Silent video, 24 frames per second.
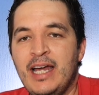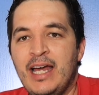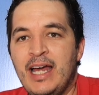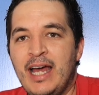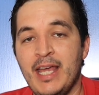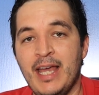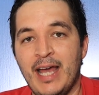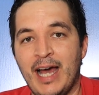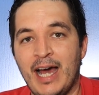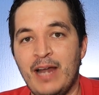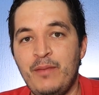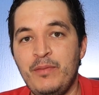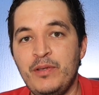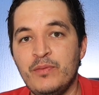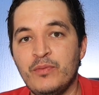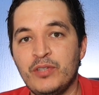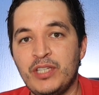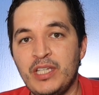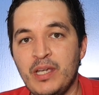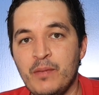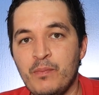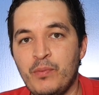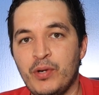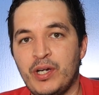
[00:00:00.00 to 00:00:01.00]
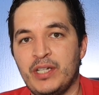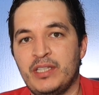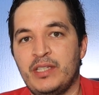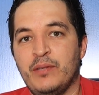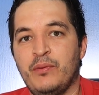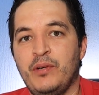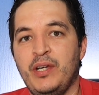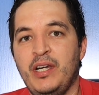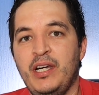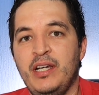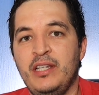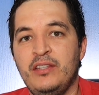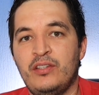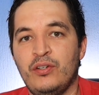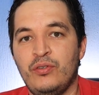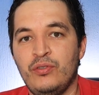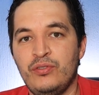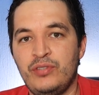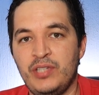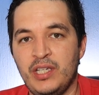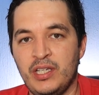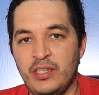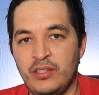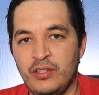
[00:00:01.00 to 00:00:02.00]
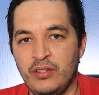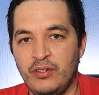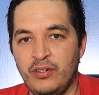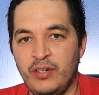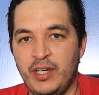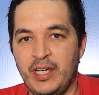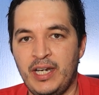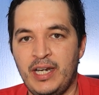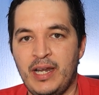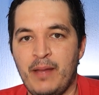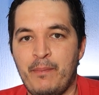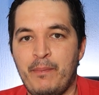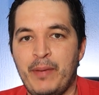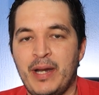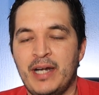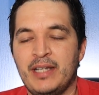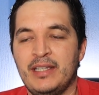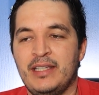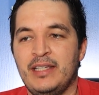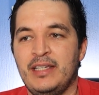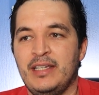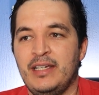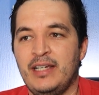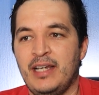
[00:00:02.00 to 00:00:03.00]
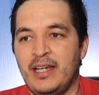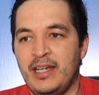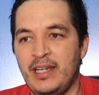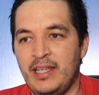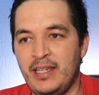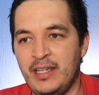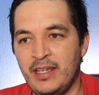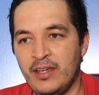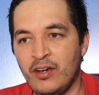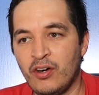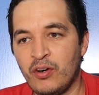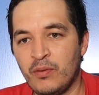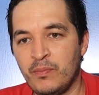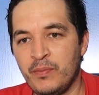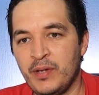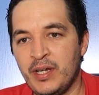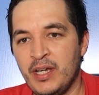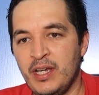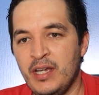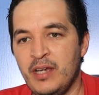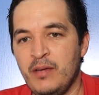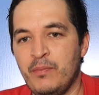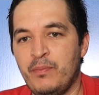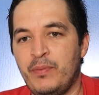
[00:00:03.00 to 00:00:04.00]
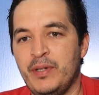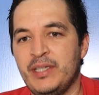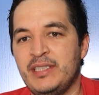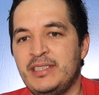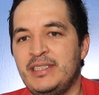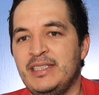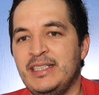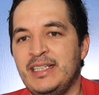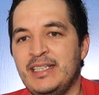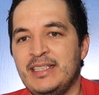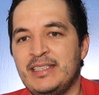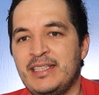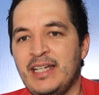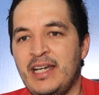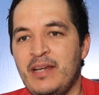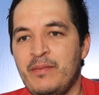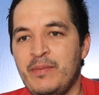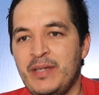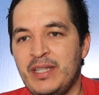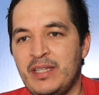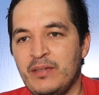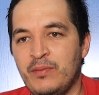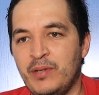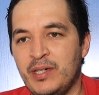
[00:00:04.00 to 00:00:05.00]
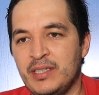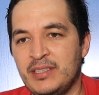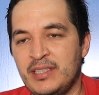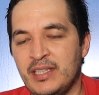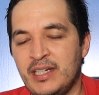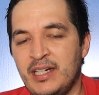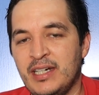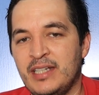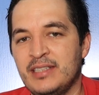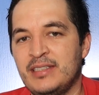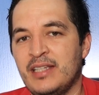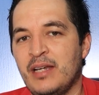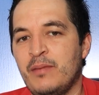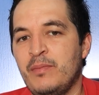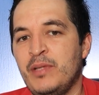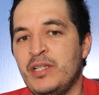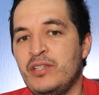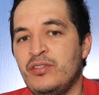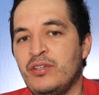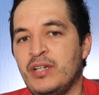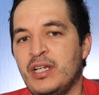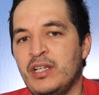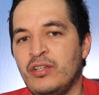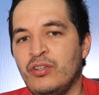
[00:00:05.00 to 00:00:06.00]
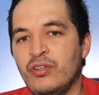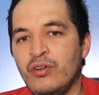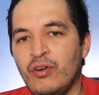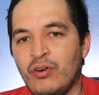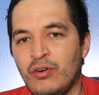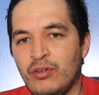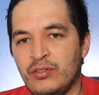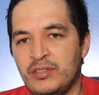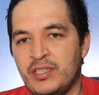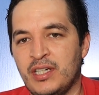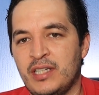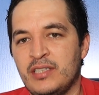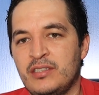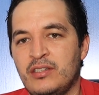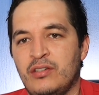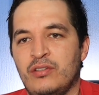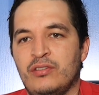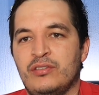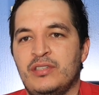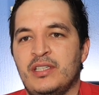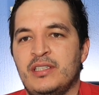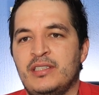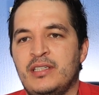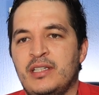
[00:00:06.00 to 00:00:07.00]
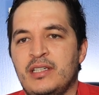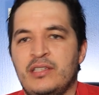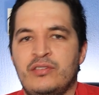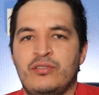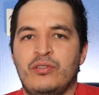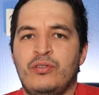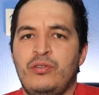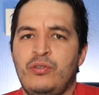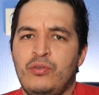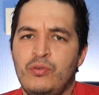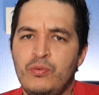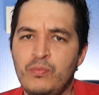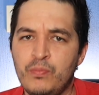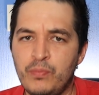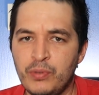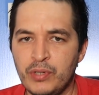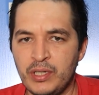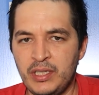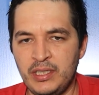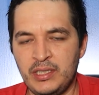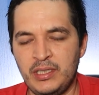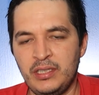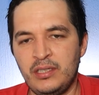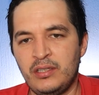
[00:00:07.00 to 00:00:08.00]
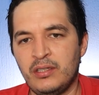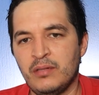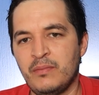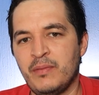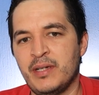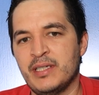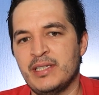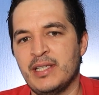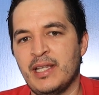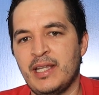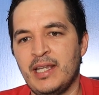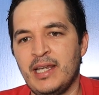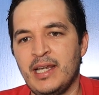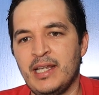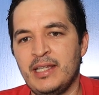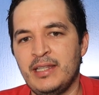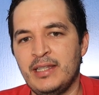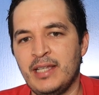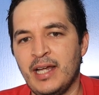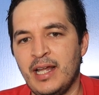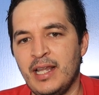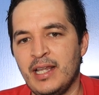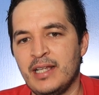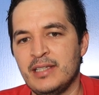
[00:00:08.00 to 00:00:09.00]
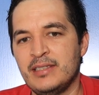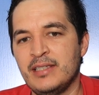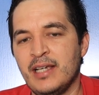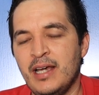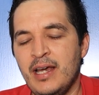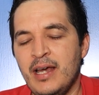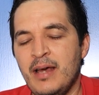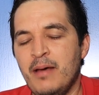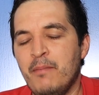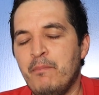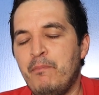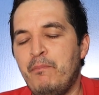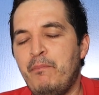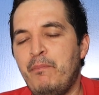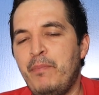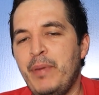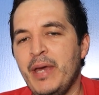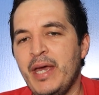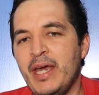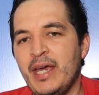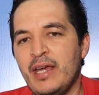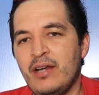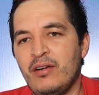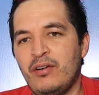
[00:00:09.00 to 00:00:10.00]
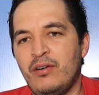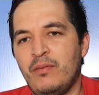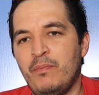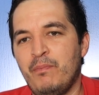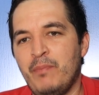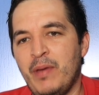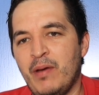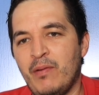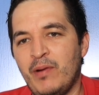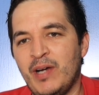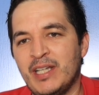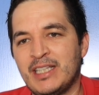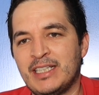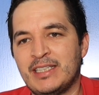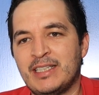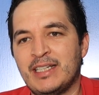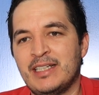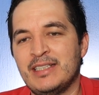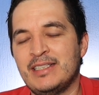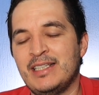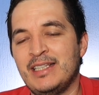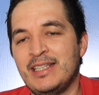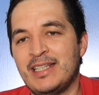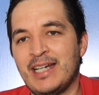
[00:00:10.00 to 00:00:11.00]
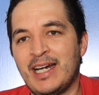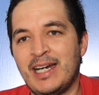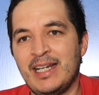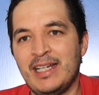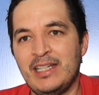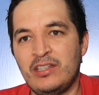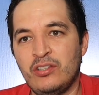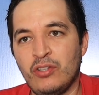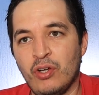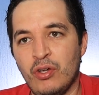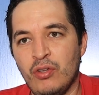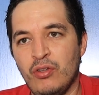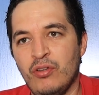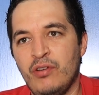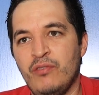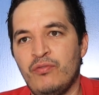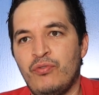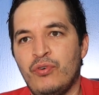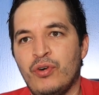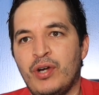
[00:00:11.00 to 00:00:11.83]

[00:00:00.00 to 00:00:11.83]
While I am introducing you to the part about Ohm's law, I will necessarily have to mention other things that are a little bit more advanced, but I will try to focus entirely, just focus it on the part about Ohm's law.